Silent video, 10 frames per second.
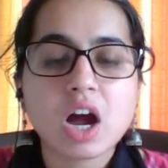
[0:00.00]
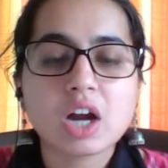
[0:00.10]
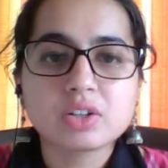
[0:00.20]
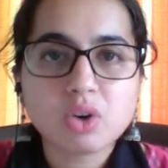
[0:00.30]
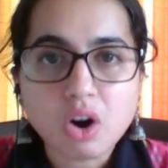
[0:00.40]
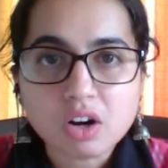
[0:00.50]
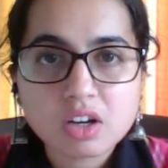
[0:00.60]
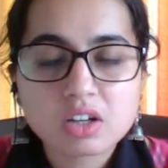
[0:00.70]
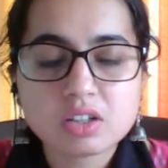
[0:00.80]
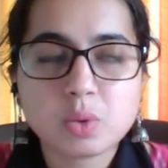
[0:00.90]
Under
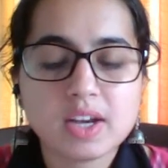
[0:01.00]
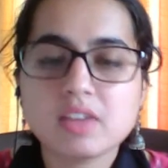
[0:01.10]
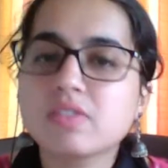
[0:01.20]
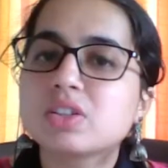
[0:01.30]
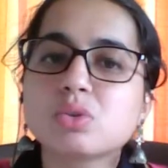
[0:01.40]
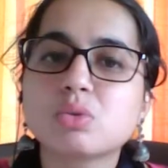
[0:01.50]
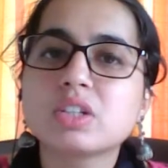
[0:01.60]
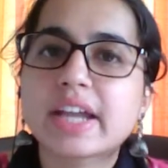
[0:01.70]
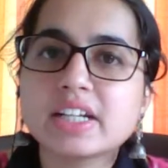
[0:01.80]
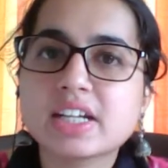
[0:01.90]
Order 21 Rule
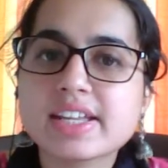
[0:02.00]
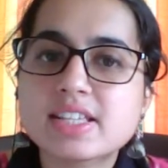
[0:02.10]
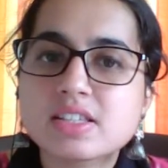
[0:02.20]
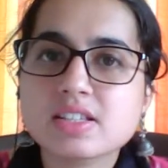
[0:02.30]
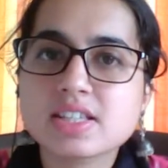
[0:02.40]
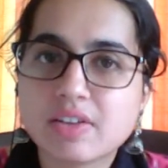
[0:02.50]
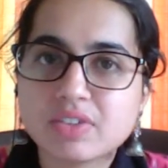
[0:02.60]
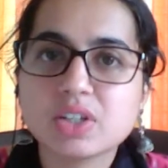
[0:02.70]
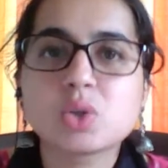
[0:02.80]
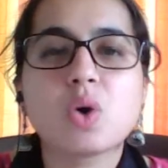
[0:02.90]

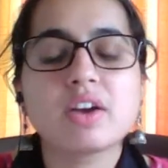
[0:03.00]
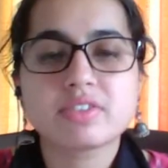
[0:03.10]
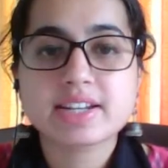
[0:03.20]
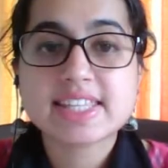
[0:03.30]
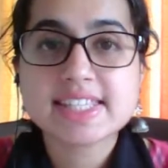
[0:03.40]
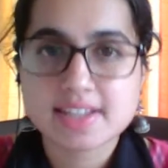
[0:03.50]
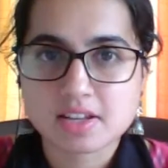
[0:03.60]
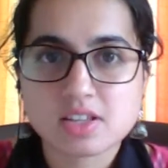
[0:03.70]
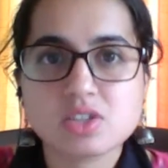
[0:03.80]
97 to 106,